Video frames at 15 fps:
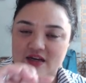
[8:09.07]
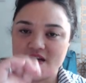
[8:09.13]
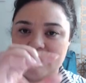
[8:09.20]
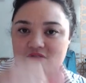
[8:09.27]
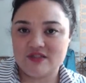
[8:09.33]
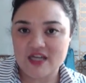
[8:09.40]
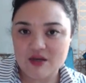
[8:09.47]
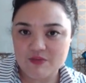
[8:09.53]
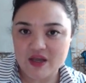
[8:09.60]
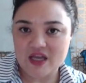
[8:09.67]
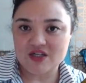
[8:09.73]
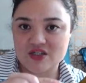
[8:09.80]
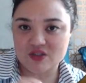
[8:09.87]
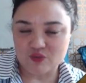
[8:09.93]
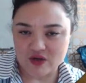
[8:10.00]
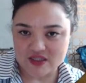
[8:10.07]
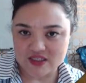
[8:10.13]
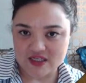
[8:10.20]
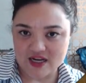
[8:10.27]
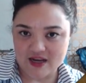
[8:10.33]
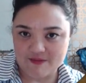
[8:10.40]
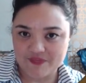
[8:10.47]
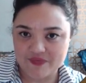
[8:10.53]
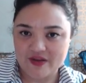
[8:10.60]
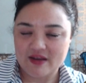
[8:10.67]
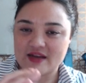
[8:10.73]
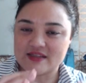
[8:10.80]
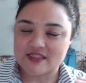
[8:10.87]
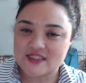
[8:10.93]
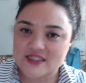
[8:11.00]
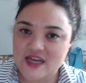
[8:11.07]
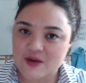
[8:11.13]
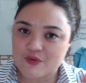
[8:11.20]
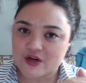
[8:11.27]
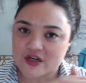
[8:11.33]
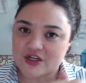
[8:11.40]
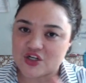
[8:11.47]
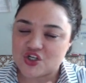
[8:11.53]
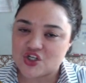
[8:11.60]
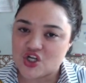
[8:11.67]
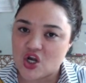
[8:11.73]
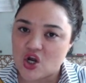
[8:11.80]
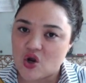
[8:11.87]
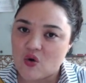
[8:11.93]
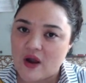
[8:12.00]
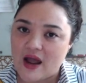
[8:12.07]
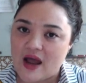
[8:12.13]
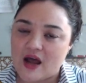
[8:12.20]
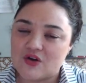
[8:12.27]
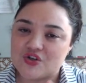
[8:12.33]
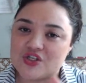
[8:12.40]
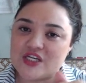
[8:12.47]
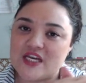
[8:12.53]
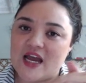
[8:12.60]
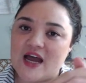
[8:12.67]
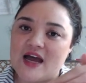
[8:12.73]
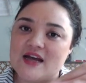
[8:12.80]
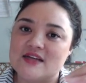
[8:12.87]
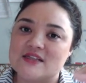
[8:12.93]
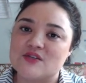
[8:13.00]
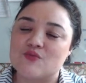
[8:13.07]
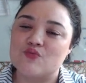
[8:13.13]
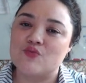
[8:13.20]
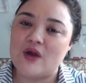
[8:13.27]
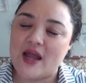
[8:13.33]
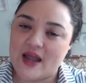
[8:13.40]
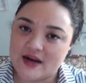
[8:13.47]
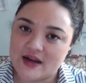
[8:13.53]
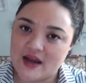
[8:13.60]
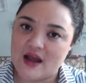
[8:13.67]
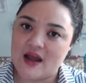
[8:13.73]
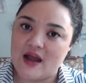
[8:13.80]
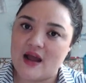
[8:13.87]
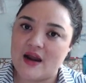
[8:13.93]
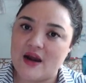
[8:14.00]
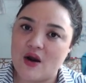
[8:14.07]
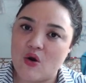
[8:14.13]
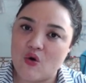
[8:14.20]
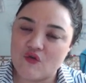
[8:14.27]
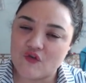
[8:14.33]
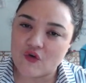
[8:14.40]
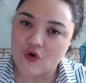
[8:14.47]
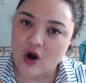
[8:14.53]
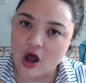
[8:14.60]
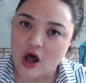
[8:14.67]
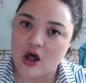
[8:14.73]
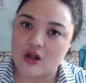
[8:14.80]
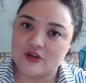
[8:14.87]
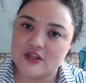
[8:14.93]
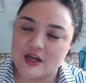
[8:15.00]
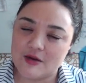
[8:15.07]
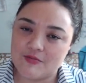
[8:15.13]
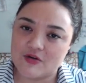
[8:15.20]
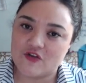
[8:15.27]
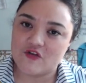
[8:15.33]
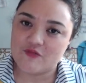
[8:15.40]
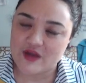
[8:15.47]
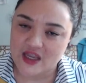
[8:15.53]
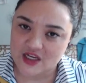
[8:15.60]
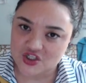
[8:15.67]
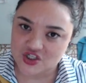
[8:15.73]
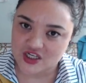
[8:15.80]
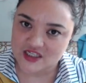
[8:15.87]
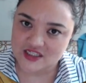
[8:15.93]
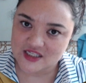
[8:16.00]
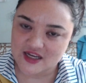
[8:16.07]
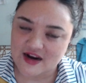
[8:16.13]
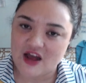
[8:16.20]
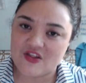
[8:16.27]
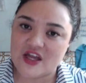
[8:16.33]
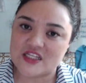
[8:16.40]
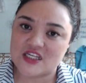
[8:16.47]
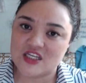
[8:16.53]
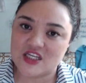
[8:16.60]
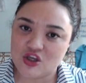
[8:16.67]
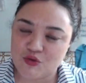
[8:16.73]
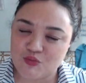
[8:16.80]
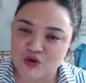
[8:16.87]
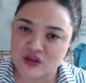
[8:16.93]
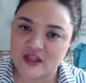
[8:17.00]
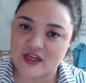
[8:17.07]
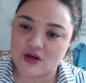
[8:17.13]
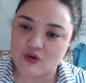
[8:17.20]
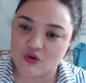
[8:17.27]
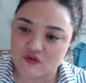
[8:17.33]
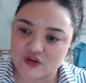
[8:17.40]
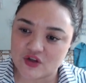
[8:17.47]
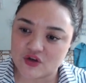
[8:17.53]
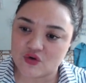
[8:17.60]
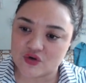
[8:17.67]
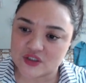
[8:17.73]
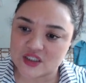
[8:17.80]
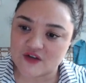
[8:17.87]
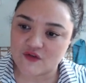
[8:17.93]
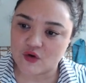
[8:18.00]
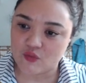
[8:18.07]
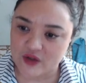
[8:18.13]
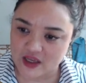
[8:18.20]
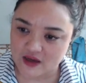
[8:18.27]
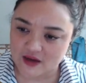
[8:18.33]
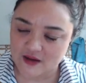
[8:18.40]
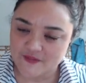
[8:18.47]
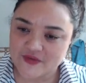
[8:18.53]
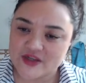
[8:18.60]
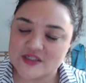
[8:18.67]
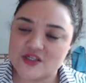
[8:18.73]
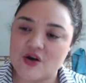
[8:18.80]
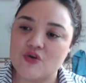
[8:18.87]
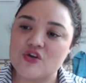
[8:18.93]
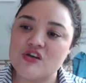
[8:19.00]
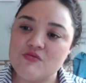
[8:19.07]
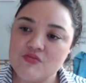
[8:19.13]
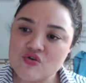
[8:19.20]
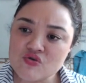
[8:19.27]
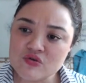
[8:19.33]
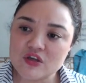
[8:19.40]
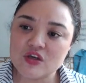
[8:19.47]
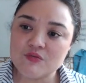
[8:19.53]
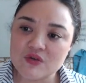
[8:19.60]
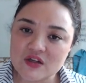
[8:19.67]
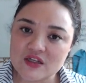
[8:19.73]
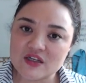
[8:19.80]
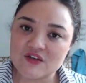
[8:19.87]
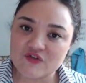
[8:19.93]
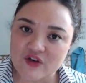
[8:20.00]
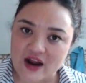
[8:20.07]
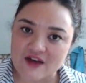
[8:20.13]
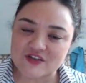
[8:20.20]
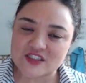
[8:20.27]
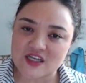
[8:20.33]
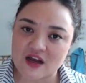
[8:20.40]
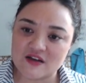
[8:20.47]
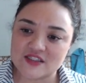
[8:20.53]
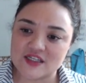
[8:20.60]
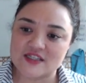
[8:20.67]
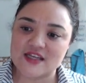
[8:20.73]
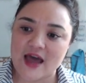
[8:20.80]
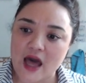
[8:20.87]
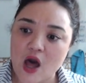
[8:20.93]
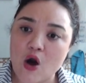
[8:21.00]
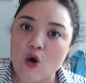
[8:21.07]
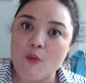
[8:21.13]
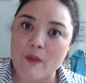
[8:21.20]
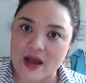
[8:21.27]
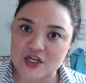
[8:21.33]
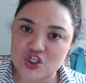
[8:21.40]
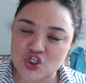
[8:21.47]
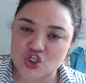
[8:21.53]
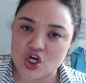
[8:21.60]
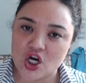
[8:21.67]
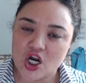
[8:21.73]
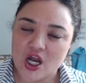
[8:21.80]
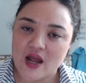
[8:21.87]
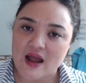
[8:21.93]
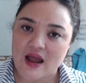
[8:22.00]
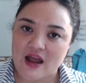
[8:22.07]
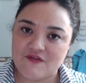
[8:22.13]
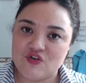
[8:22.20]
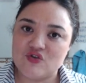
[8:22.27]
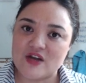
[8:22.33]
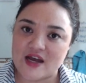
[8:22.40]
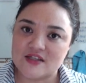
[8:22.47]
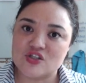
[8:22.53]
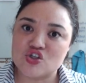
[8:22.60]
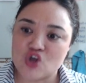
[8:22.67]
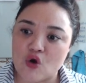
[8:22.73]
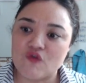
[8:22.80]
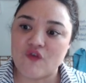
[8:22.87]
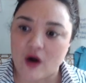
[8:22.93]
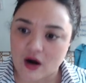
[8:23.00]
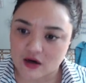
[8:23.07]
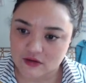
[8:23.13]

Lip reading: 10 pages Wednesday, instead we're going to show how she has read an overall number of pages and how that's accumulated over the course of a week. So cumulative graphs tells us how much have you done so far,